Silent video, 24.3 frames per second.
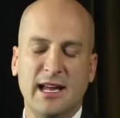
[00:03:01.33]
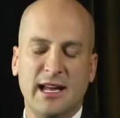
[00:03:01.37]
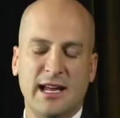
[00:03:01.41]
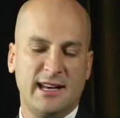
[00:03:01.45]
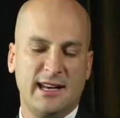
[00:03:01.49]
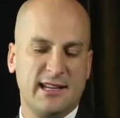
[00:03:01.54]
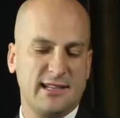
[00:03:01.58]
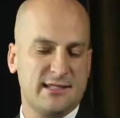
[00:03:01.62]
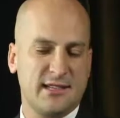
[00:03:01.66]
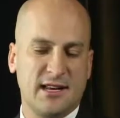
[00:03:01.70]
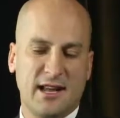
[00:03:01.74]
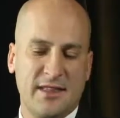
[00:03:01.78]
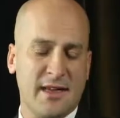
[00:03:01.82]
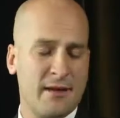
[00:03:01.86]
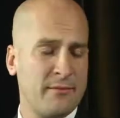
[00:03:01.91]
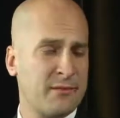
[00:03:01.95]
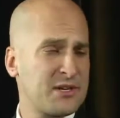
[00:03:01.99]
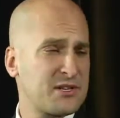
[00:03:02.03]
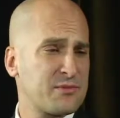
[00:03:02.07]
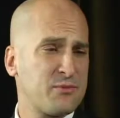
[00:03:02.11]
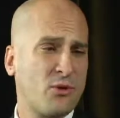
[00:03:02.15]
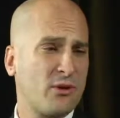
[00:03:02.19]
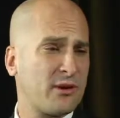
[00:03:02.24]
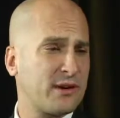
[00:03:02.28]
And it's not that
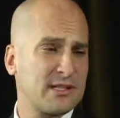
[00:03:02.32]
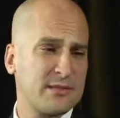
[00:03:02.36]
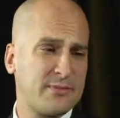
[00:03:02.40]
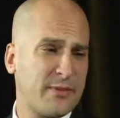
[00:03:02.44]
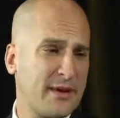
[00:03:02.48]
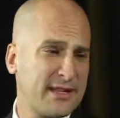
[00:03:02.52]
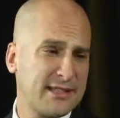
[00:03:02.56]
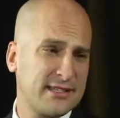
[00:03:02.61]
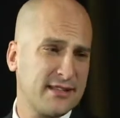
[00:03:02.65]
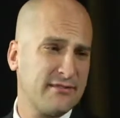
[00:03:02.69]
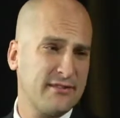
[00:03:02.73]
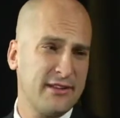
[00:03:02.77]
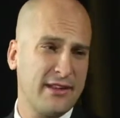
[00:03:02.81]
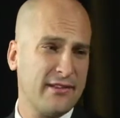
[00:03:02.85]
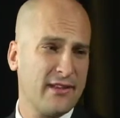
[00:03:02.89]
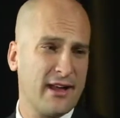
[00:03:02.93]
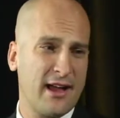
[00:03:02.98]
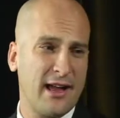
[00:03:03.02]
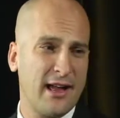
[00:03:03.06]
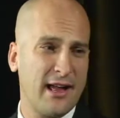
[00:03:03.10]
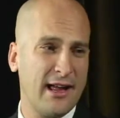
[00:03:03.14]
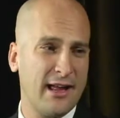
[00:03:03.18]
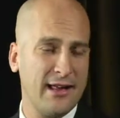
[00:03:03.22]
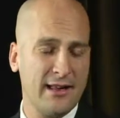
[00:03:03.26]
much more expensive than the
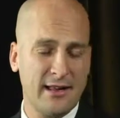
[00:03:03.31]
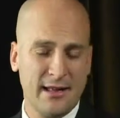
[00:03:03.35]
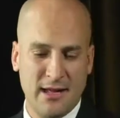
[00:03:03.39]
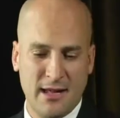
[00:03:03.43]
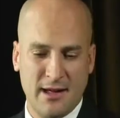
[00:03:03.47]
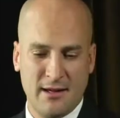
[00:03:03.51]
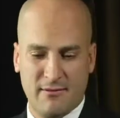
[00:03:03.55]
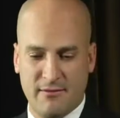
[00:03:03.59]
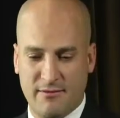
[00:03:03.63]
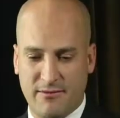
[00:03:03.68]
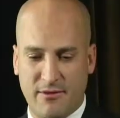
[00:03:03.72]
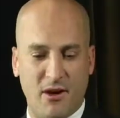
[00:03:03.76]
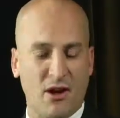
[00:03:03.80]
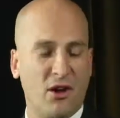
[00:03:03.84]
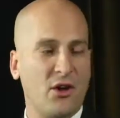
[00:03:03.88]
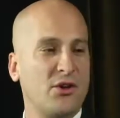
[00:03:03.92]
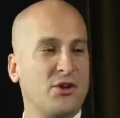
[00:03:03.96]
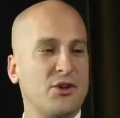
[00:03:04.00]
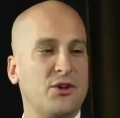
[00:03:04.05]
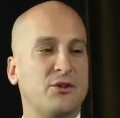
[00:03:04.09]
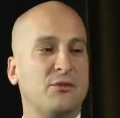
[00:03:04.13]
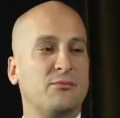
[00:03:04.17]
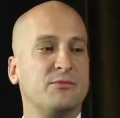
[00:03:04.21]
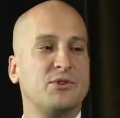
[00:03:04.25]
high
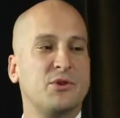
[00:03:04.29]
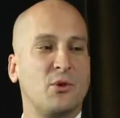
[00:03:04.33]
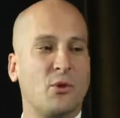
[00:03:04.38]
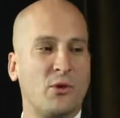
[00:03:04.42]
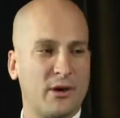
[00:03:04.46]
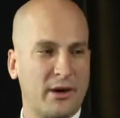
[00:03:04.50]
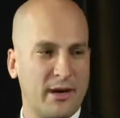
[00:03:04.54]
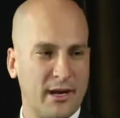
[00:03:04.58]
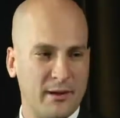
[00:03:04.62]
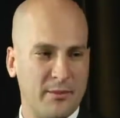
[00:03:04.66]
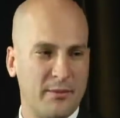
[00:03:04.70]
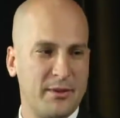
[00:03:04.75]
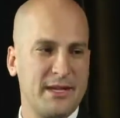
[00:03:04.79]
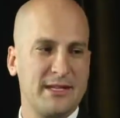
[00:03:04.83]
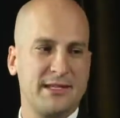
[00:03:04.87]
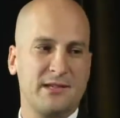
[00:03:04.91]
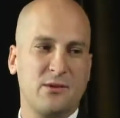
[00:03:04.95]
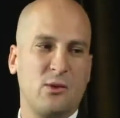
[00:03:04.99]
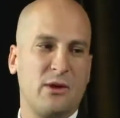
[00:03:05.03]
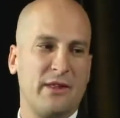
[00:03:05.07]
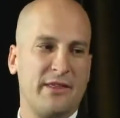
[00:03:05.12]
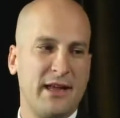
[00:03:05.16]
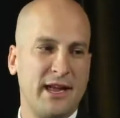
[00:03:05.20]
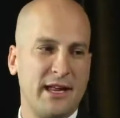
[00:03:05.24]
volume tour companies
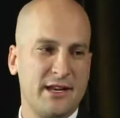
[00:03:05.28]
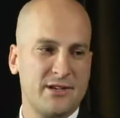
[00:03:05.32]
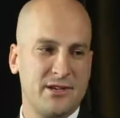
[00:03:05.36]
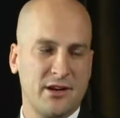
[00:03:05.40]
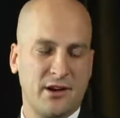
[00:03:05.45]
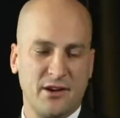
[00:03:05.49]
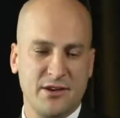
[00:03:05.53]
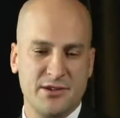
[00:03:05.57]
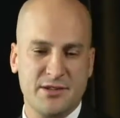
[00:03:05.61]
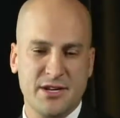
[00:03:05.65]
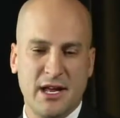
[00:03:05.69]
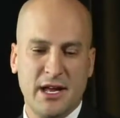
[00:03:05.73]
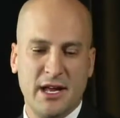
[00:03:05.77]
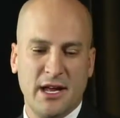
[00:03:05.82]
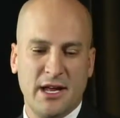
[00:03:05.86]
and what they charge.